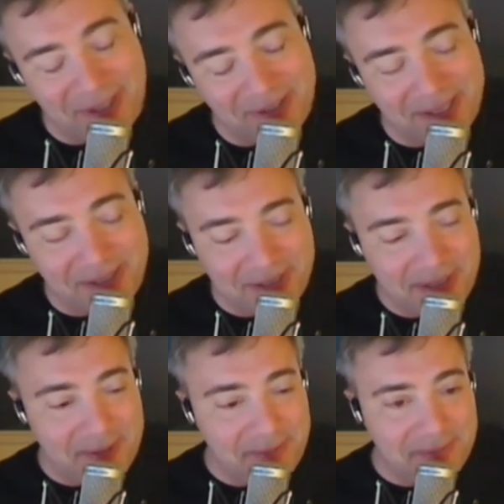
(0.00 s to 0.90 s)
Yeah, no
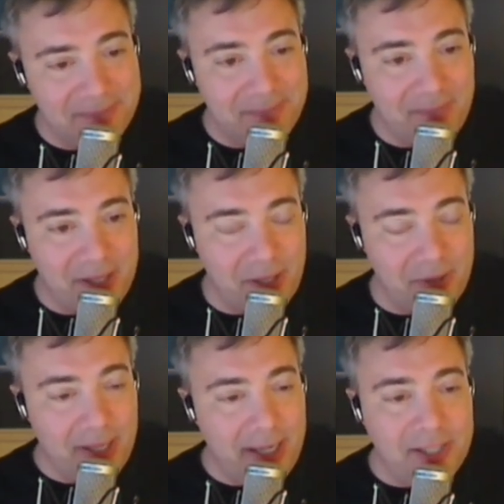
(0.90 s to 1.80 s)
kidding.
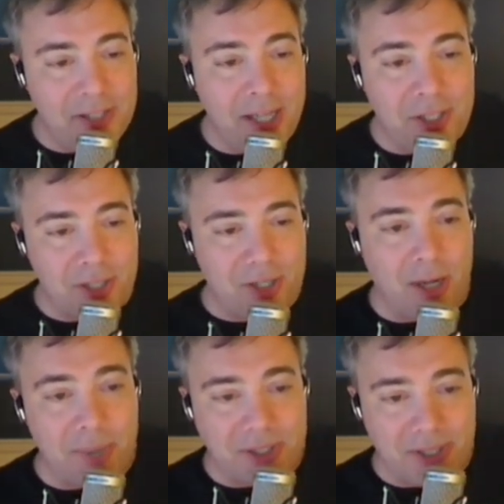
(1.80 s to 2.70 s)
So it's not just
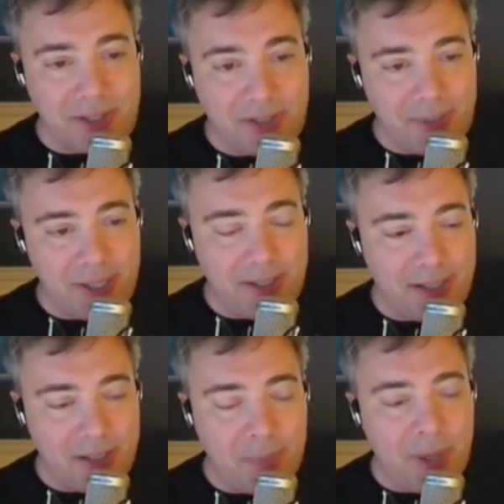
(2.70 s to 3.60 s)
common sense. I mean,
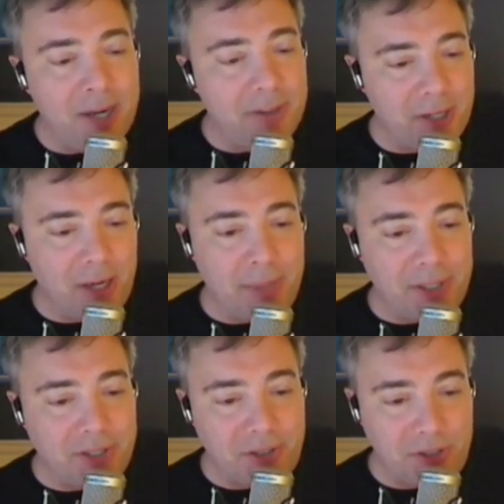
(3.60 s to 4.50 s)
uh, part of the
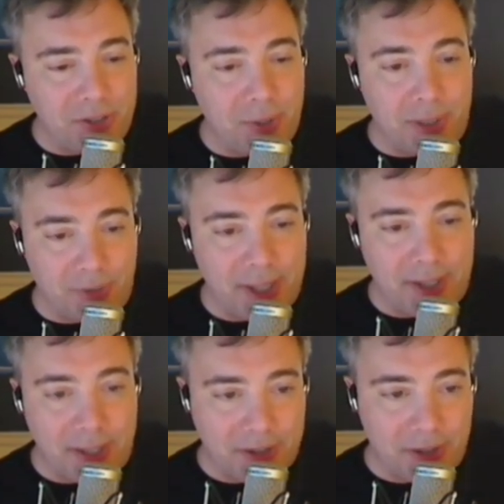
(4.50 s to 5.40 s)
common sense is doing the
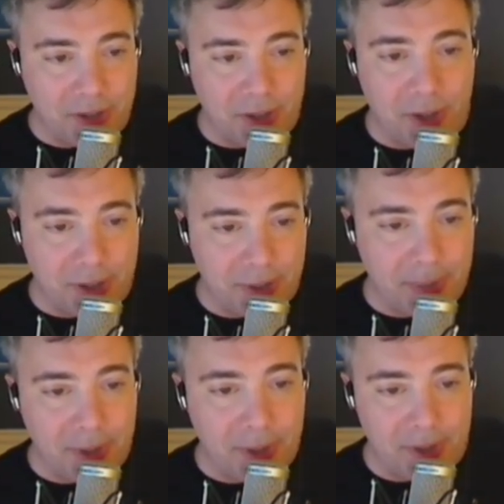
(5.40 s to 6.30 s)
right things to secure your
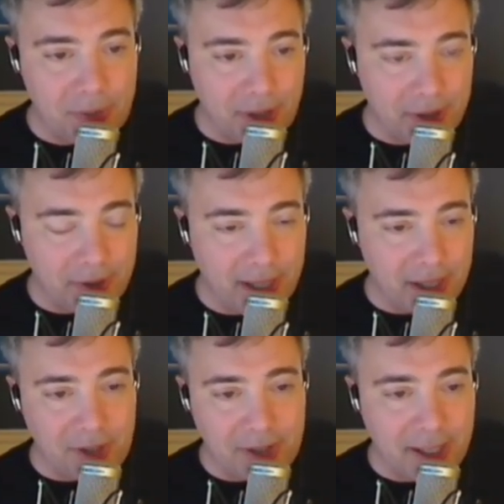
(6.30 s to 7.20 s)
computer as well. There are
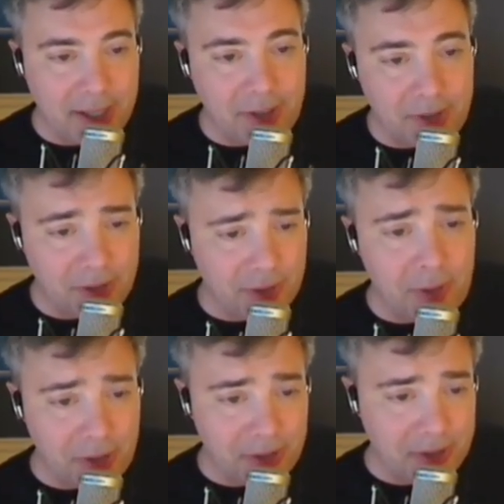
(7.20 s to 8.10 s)
actual technical
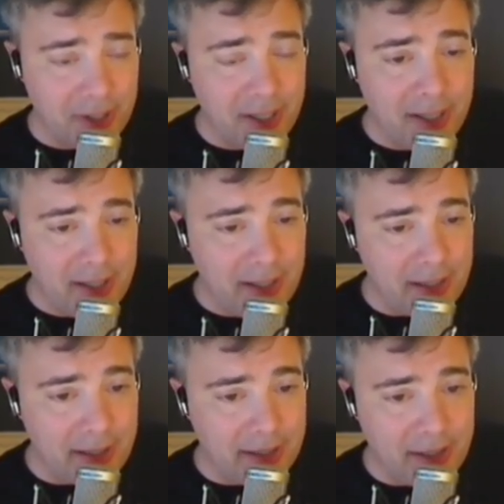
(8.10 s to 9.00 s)
solutions
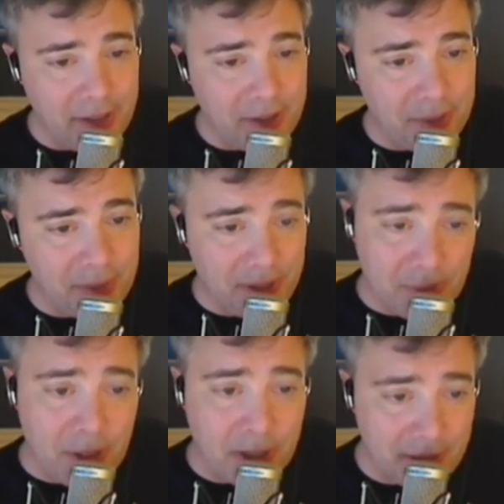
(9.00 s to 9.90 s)
uh, that you should be
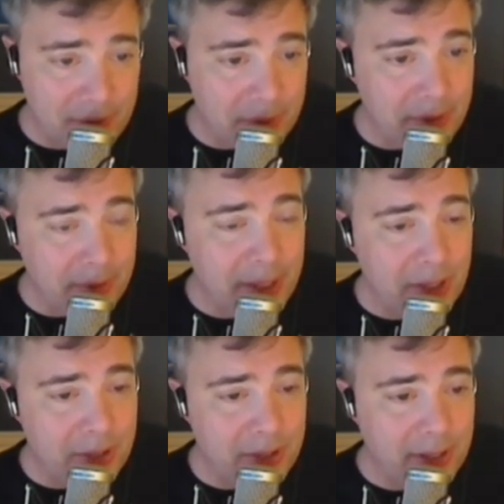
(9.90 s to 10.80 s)
smart enough to uh, make
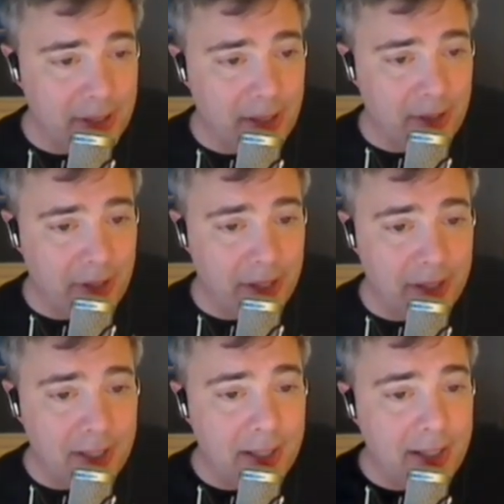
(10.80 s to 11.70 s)
sure are
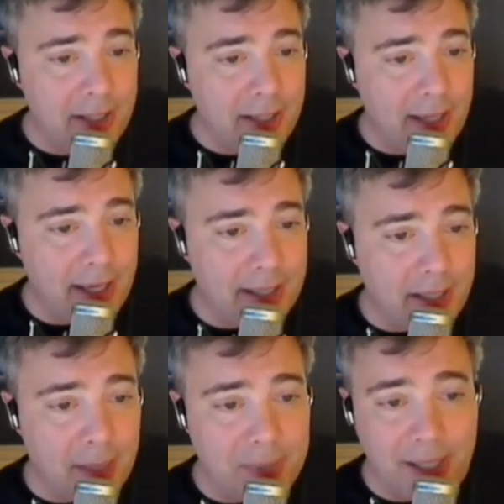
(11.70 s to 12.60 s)
there
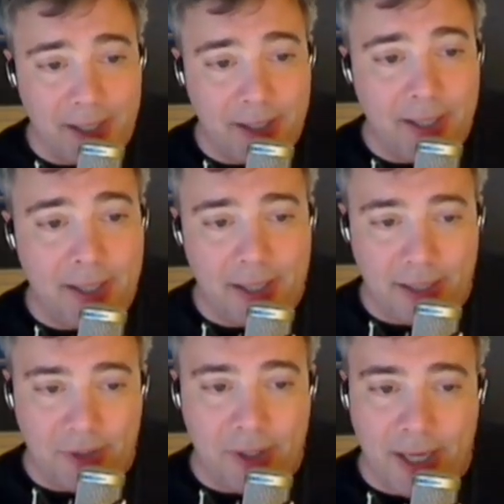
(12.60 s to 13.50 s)
and updated. And then
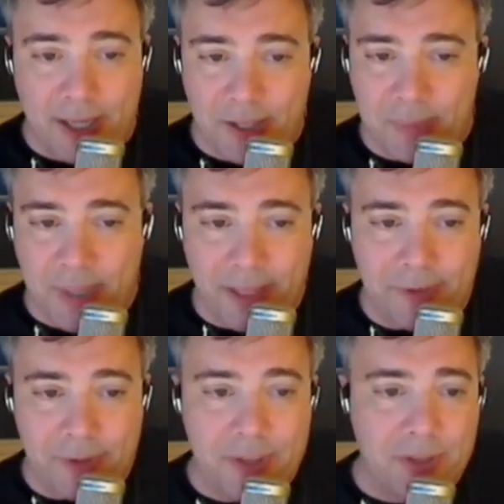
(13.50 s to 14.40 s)
after that, it's
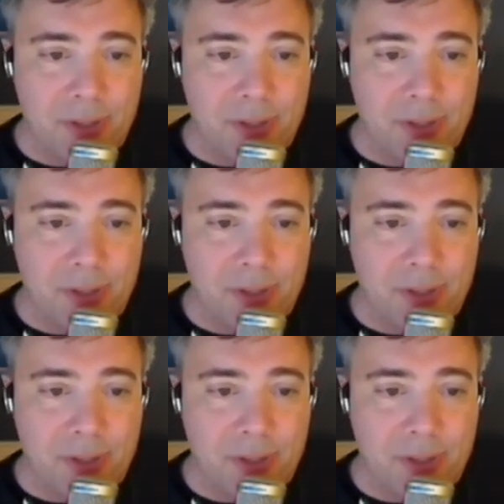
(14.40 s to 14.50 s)
behavioral.